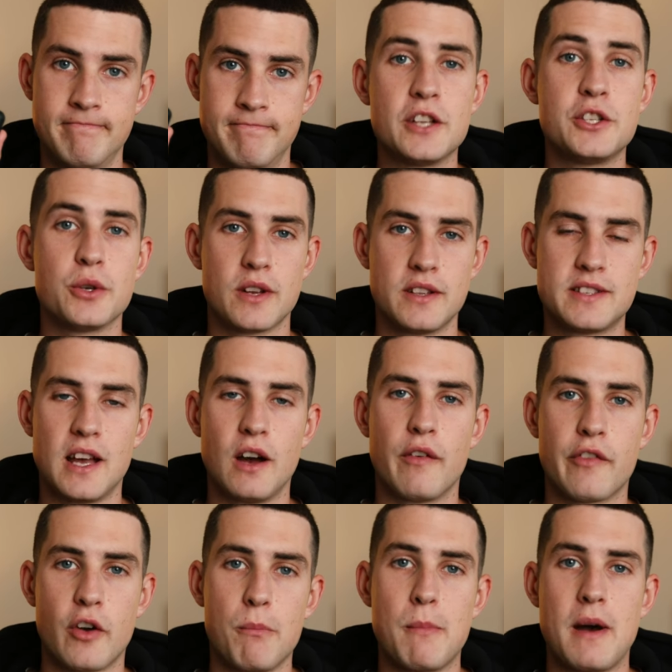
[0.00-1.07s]
As you can tell
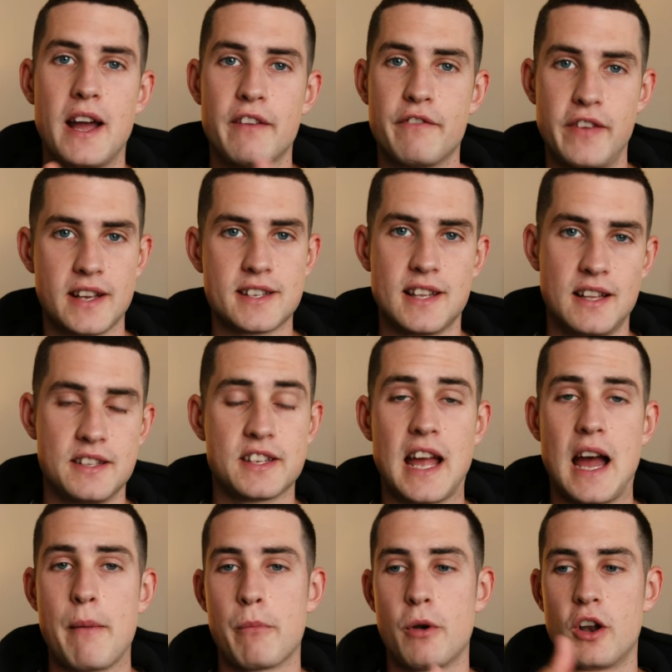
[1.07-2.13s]
from my fixed lens
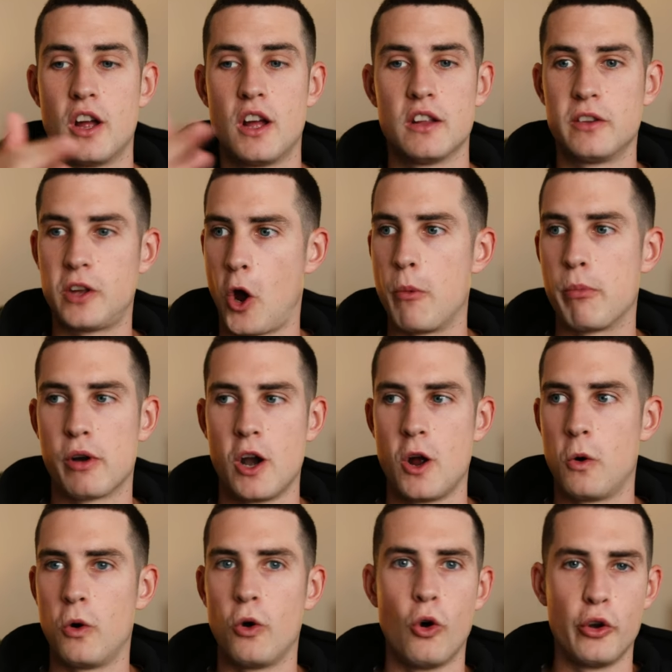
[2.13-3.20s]
camera,
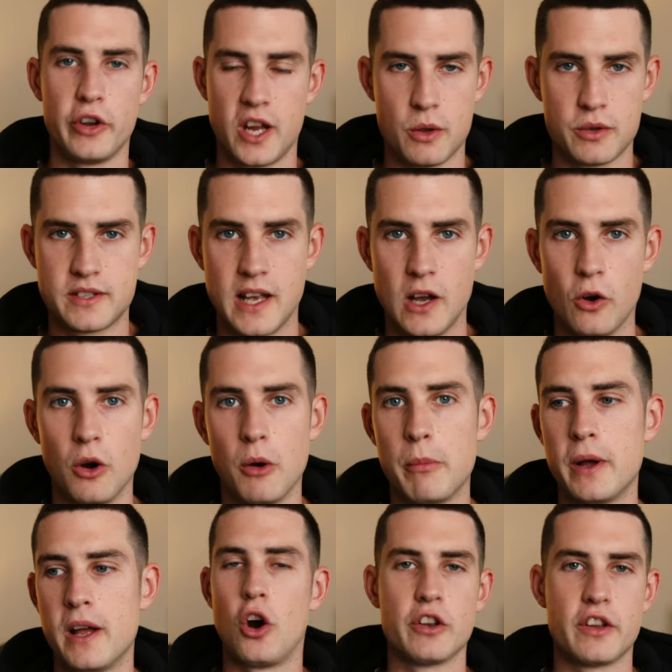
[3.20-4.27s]
GoPro, audio
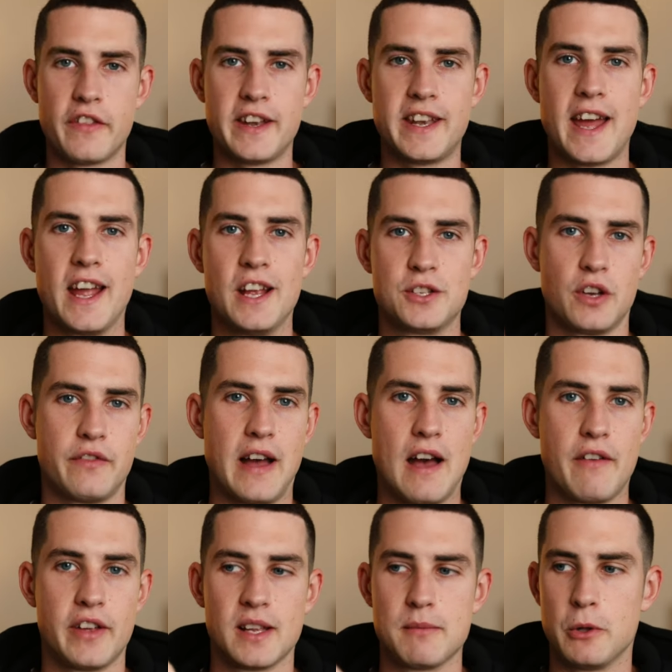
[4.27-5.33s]
setup, gone are the days of
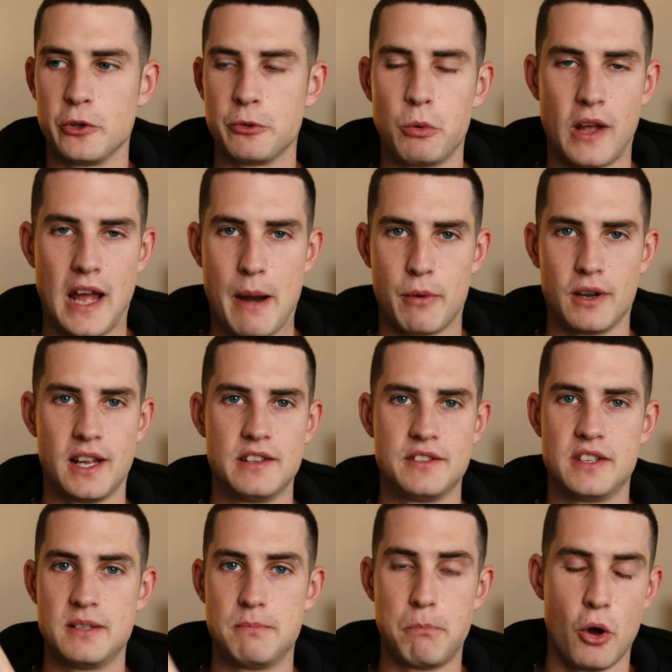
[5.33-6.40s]
having multiple camera
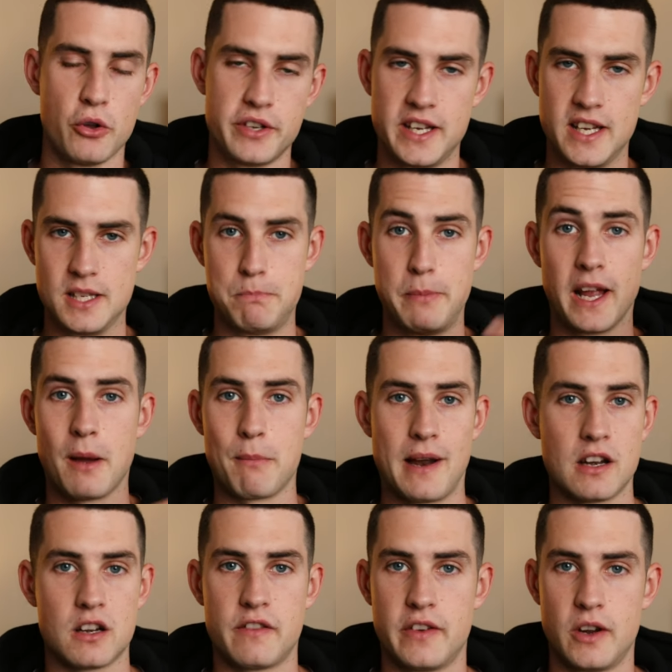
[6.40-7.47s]
lenses, bodies, bigger
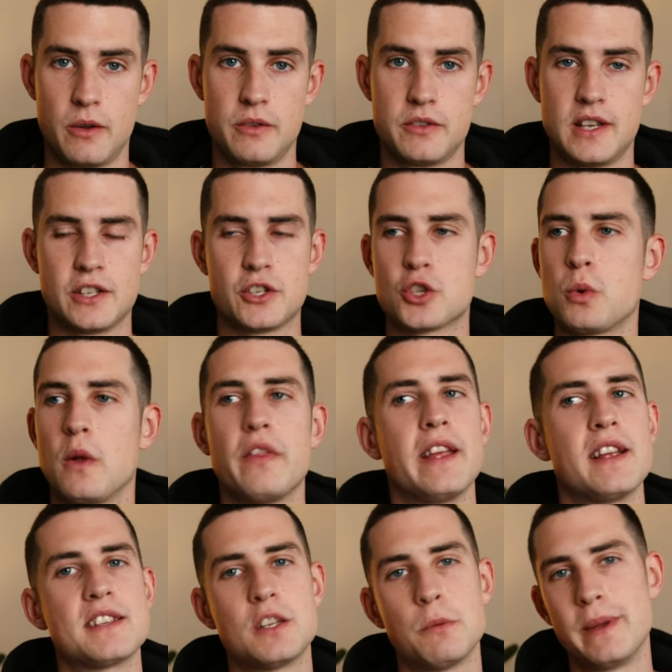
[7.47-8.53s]
microphones. I just want
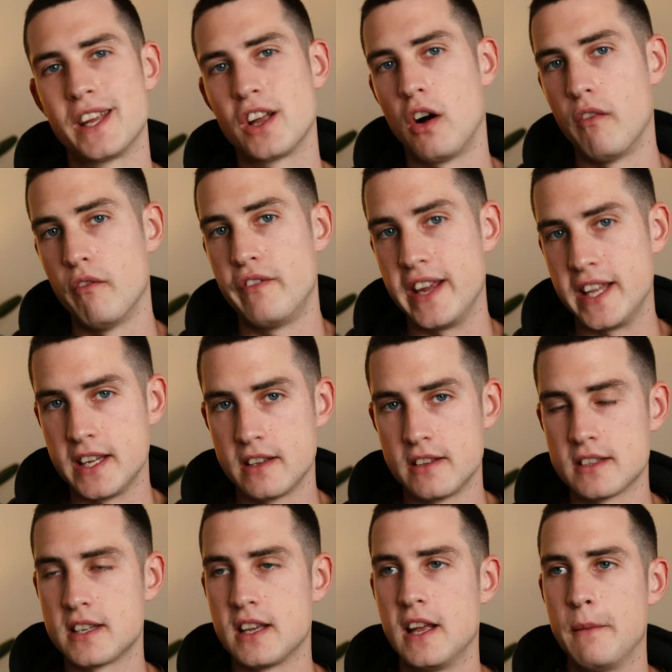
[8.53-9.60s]
things to be
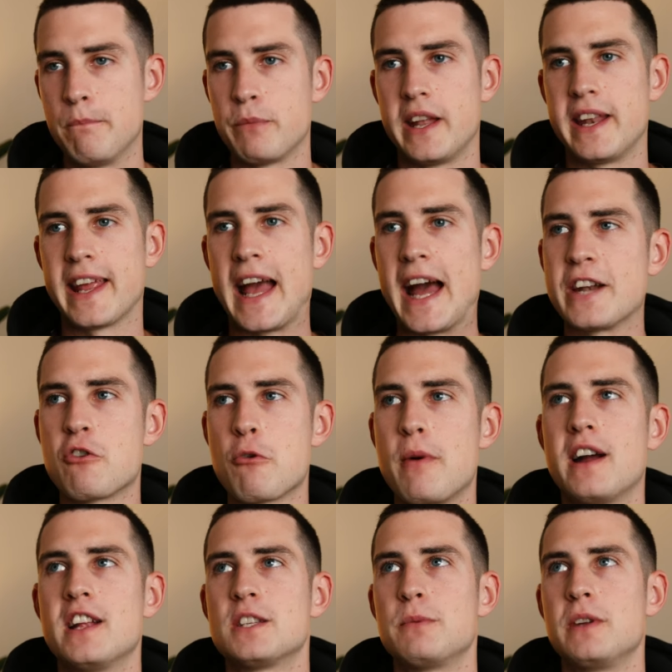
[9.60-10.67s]
convenient. And it kind of
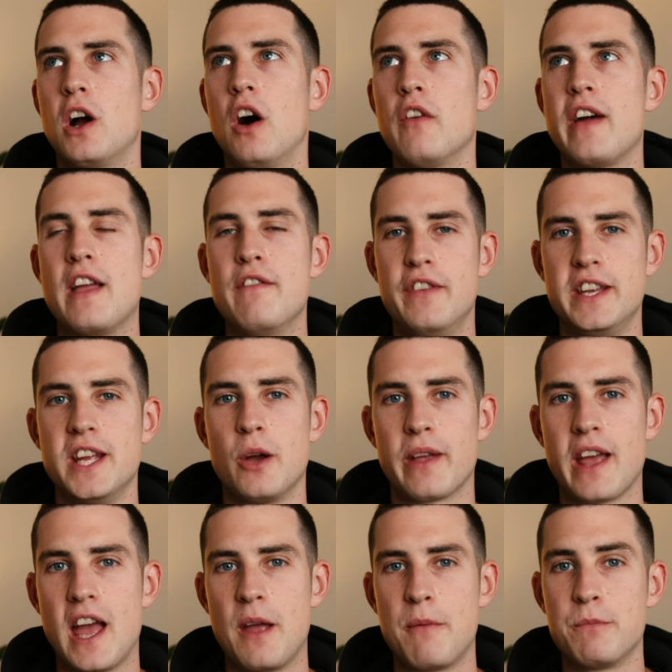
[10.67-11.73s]
reminds me of a video
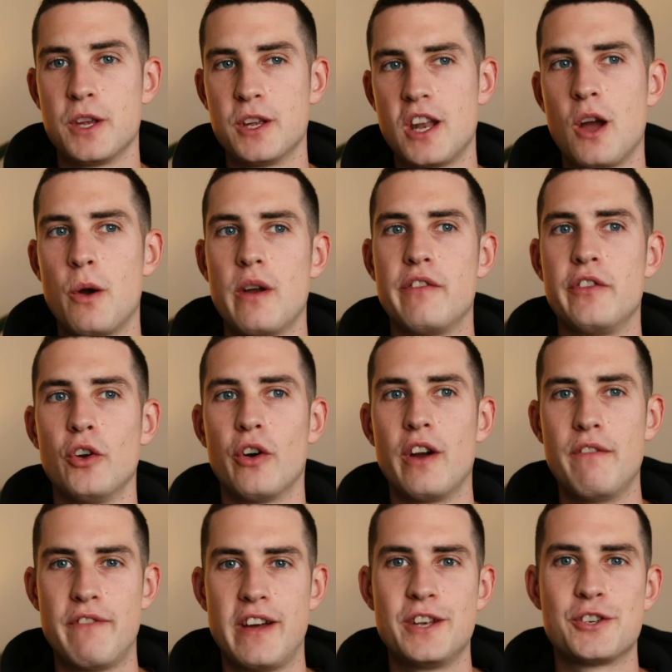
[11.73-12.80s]
game. You know, if your
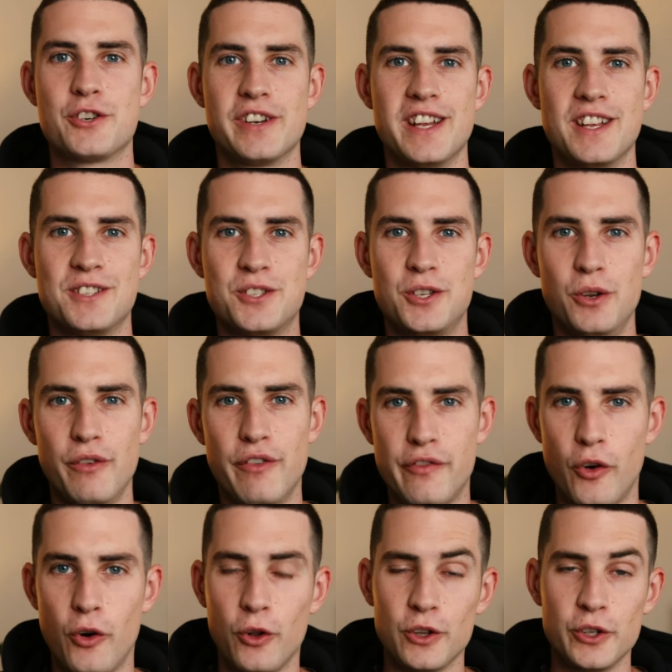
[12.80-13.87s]
inventory is too
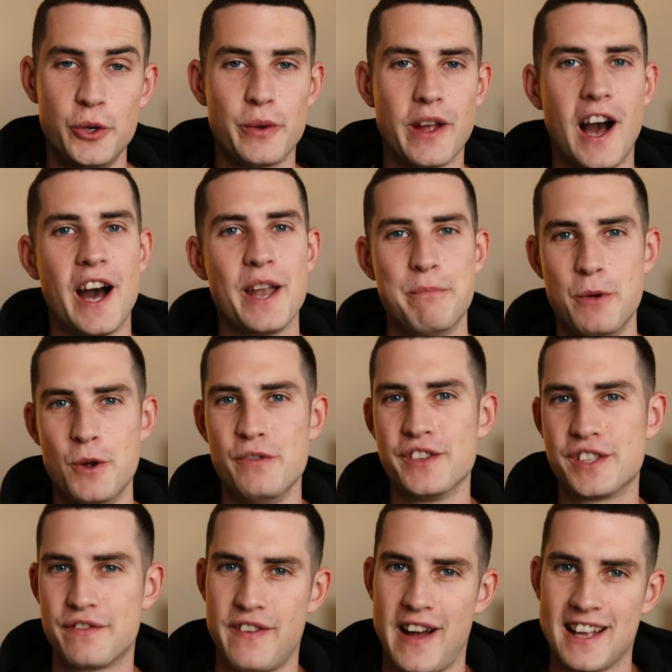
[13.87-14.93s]
full, you can't move
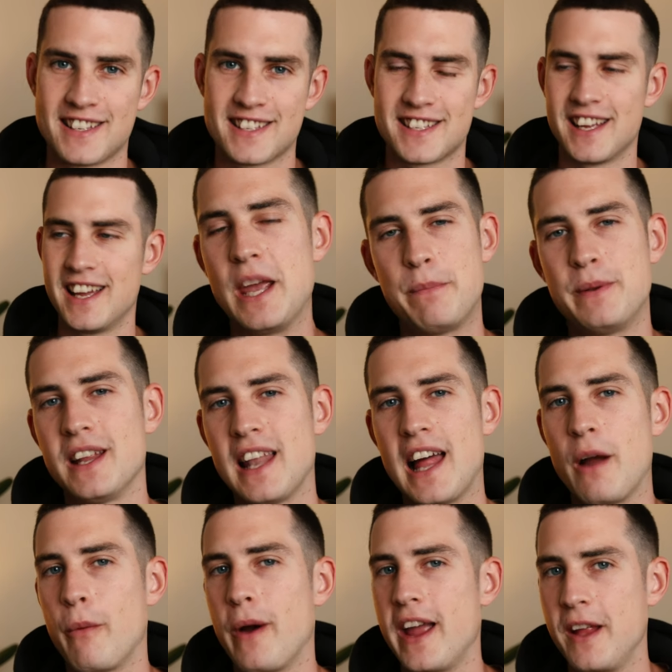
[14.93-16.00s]
as fast. Keeping it
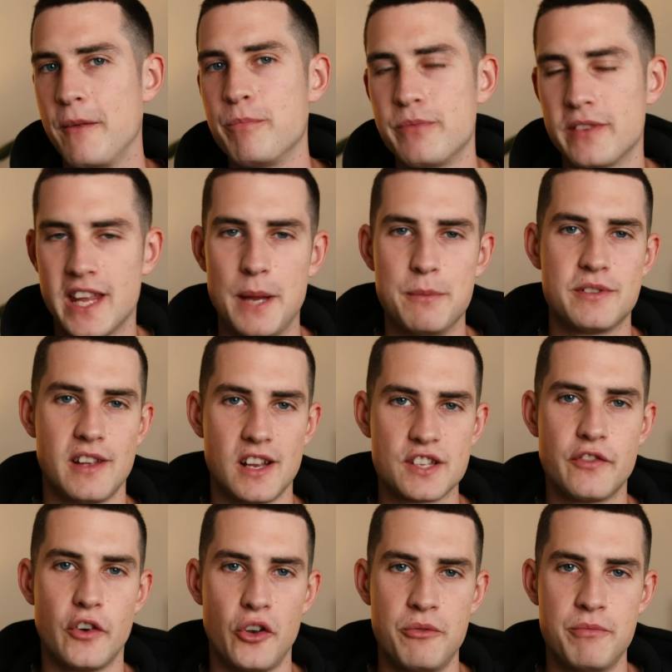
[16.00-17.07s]
lightweight keeps
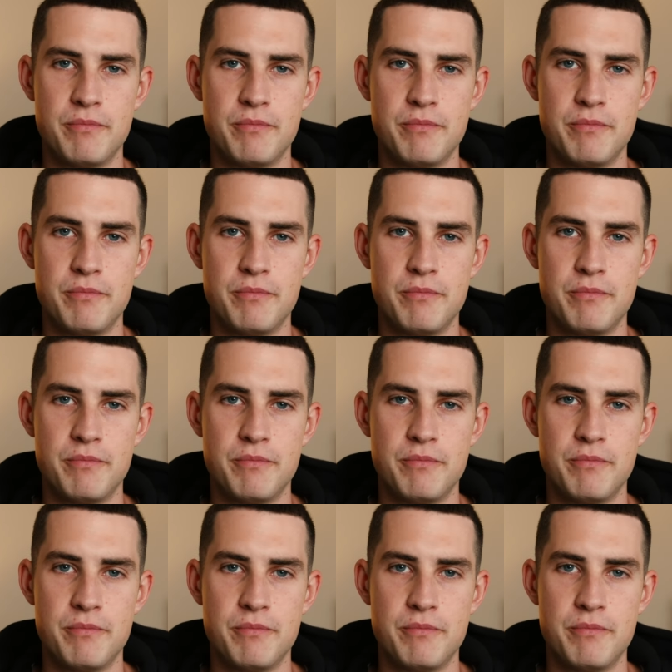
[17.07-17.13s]
things fun.